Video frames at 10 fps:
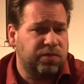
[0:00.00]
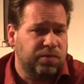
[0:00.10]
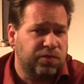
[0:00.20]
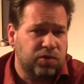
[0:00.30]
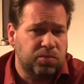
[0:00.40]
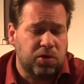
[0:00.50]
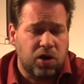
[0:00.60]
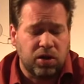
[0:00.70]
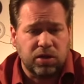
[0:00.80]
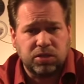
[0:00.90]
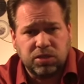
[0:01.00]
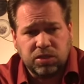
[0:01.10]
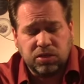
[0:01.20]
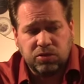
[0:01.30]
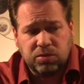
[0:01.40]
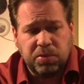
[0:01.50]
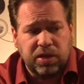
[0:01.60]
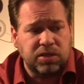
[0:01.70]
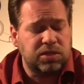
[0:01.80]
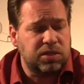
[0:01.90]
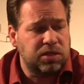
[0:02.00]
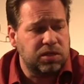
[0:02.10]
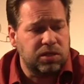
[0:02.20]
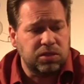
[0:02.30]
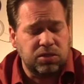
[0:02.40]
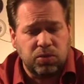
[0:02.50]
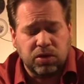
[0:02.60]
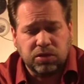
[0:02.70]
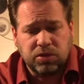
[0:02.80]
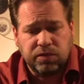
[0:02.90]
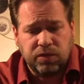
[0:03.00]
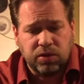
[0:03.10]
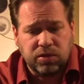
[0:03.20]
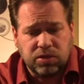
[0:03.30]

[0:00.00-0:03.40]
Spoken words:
from food products to toothpaste and so on and so forth.